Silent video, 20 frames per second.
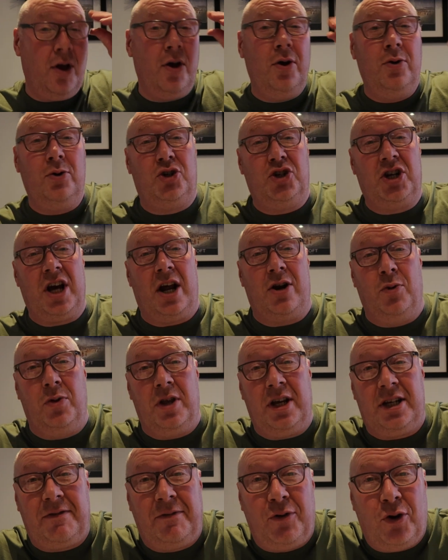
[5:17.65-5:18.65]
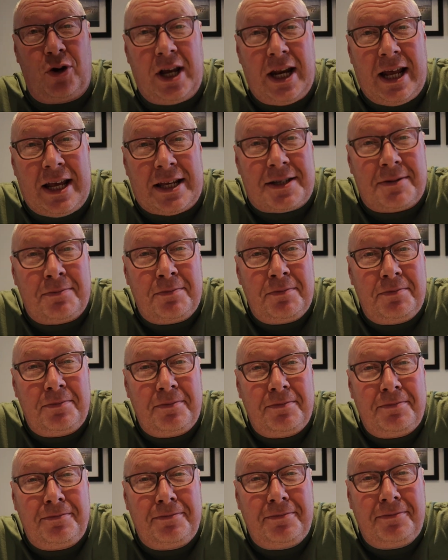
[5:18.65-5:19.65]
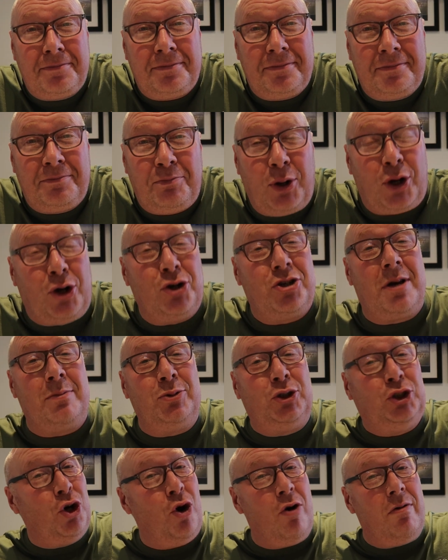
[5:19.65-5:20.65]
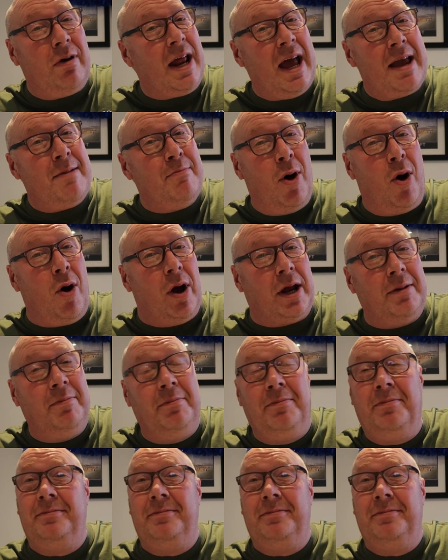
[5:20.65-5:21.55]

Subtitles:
whose channel this fucking is. Because I'm sure it ain't mine.